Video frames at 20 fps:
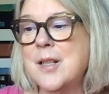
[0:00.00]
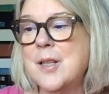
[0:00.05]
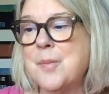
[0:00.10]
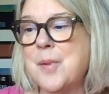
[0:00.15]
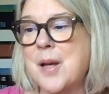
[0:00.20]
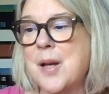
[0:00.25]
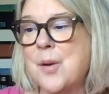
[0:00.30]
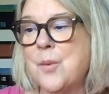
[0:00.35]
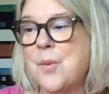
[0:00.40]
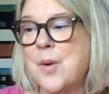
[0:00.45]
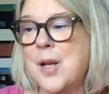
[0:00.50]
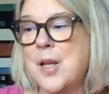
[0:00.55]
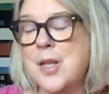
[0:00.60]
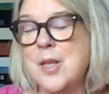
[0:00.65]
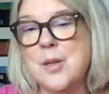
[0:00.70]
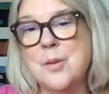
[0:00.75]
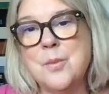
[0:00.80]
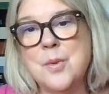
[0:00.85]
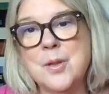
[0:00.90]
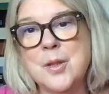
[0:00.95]
about where
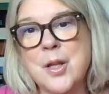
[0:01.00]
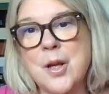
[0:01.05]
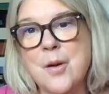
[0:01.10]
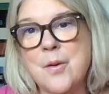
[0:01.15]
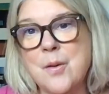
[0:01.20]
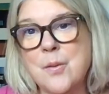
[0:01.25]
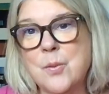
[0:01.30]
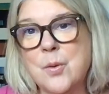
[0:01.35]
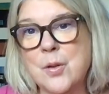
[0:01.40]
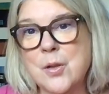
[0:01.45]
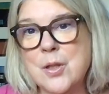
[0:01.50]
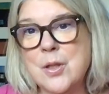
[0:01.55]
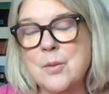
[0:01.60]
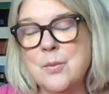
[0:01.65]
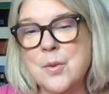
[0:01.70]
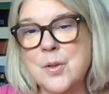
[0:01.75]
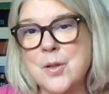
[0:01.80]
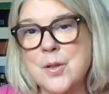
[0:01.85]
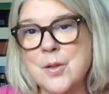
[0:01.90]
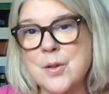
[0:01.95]
you would go and what you
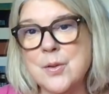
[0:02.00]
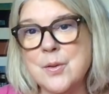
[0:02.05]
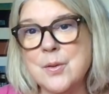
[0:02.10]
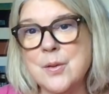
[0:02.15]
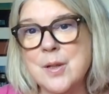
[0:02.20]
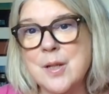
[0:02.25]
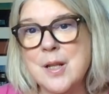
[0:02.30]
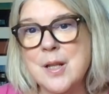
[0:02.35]
would do